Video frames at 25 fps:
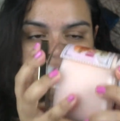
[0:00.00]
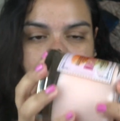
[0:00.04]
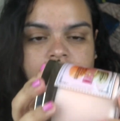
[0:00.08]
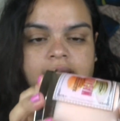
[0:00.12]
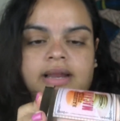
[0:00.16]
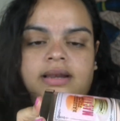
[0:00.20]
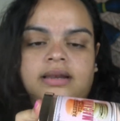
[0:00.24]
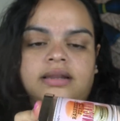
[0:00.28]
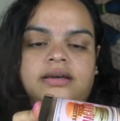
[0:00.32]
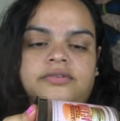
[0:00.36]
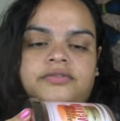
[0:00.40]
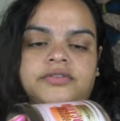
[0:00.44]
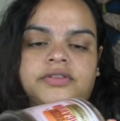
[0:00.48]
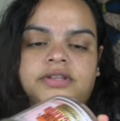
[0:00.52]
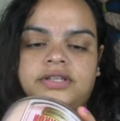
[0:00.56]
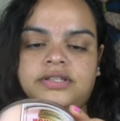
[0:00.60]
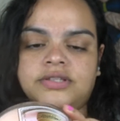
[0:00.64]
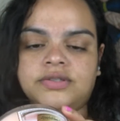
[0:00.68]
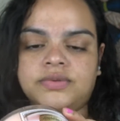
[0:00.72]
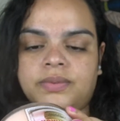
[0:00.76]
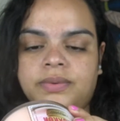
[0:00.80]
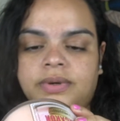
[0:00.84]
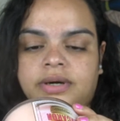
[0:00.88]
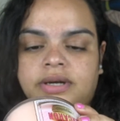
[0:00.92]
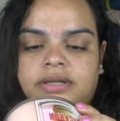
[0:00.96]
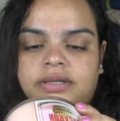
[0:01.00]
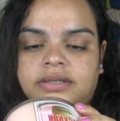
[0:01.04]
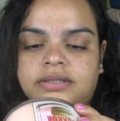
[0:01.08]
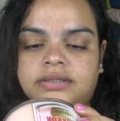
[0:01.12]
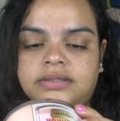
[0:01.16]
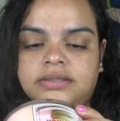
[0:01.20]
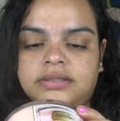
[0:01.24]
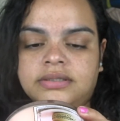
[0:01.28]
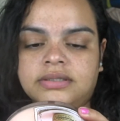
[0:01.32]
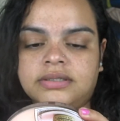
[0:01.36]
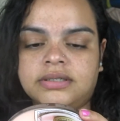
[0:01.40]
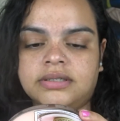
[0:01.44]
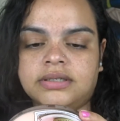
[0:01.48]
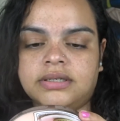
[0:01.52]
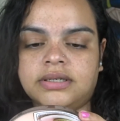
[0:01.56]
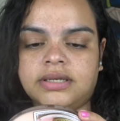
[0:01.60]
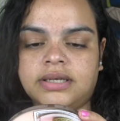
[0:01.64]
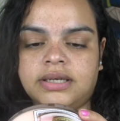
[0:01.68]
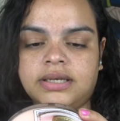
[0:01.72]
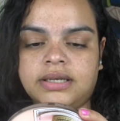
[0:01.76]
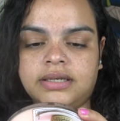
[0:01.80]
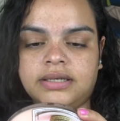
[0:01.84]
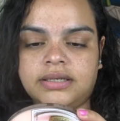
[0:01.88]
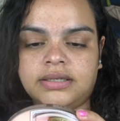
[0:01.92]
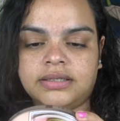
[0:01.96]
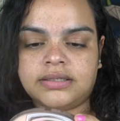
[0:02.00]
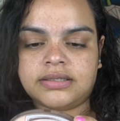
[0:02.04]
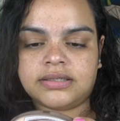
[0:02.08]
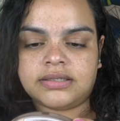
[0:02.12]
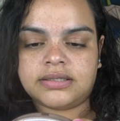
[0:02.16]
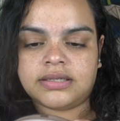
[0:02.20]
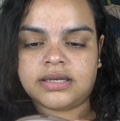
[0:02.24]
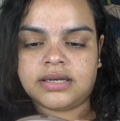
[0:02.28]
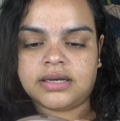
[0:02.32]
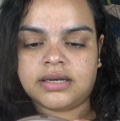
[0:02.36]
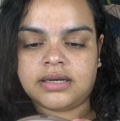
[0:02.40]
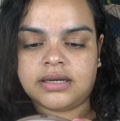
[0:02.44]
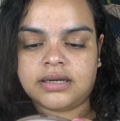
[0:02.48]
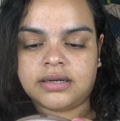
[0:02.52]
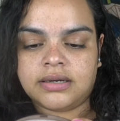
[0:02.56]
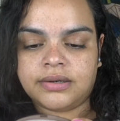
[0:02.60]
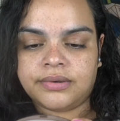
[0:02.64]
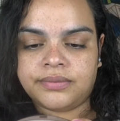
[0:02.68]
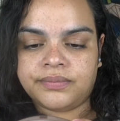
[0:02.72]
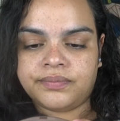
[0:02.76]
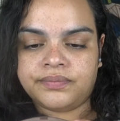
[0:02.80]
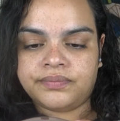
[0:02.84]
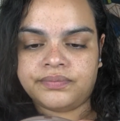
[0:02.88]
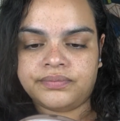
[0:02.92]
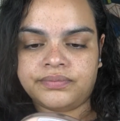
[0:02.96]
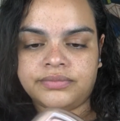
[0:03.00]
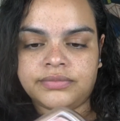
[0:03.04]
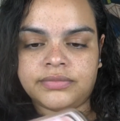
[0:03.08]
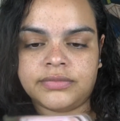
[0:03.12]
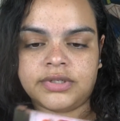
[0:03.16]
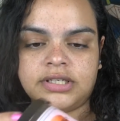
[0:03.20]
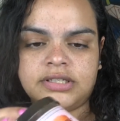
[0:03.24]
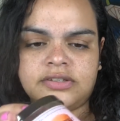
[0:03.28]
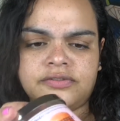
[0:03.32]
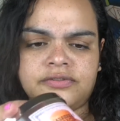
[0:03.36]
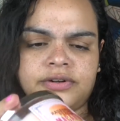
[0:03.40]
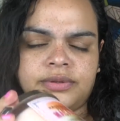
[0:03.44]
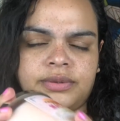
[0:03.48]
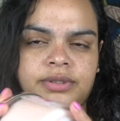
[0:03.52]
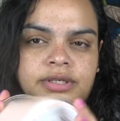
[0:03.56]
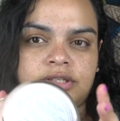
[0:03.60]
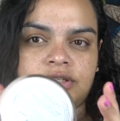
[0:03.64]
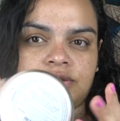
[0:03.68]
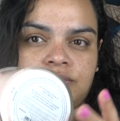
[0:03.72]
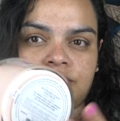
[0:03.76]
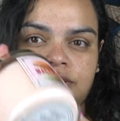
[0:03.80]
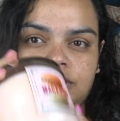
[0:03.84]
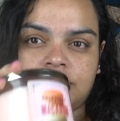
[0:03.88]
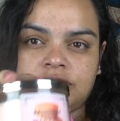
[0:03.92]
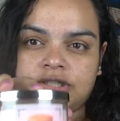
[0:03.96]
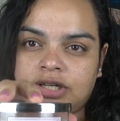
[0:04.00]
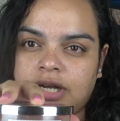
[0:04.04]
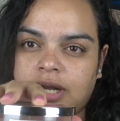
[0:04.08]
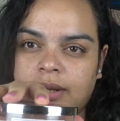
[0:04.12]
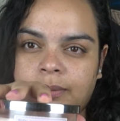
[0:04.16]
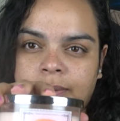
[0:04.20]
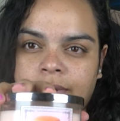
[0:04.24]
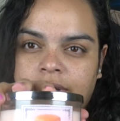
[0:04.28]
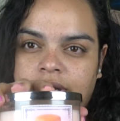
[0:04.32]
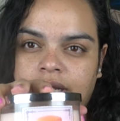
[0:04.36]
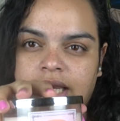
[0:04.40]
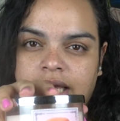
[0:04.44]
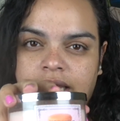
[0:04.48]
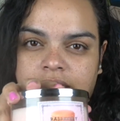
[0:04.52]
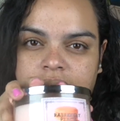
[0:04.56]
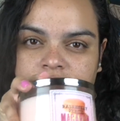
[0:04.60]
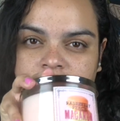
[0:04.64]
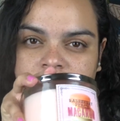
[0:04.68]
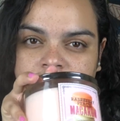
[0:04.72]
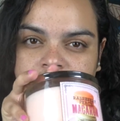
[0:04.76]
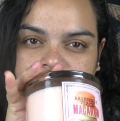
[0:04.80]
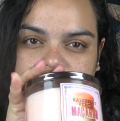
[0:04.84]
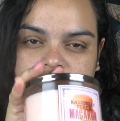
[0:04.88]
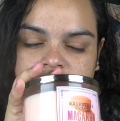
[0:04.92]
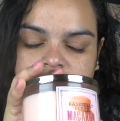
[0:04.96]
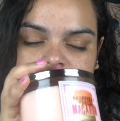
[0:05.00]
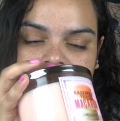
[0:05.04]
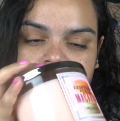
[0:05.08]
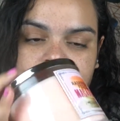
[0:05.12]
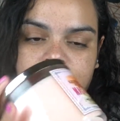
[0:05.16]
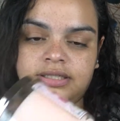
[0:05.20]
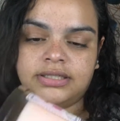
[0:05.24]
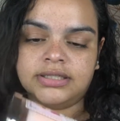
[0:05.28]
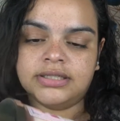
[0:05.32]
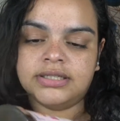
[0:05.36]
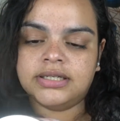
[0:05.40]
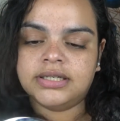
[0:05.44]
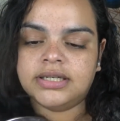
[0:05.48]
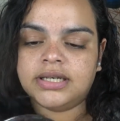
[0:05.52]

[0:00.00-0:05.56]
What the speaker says: I love this one. It's from the Sweet Shop collection,